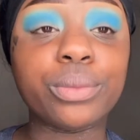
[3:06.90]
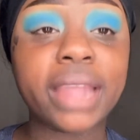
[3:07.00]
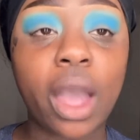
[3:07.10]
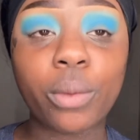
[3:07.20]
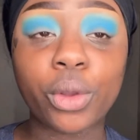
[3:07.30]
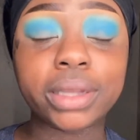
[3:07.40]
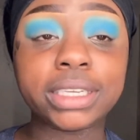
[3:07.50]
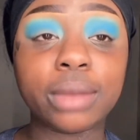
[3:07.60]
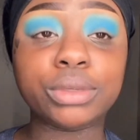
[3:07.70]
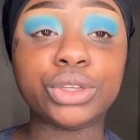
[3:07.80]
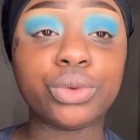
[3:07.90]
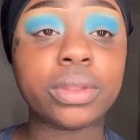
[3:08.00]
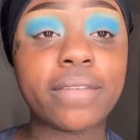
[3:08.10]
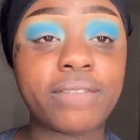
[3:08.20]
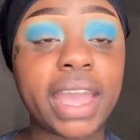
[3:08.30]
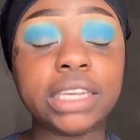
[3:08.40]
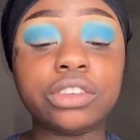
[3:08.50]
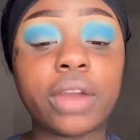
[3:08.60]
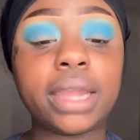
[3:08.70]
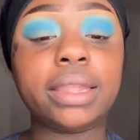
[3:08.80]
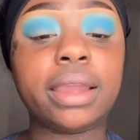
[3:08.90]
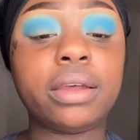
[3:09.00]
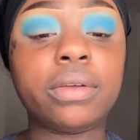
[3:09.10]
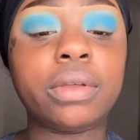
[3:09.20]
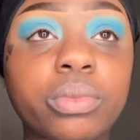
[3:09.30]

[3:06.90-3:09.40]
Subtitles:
now we're gonna skip to doing the face right now.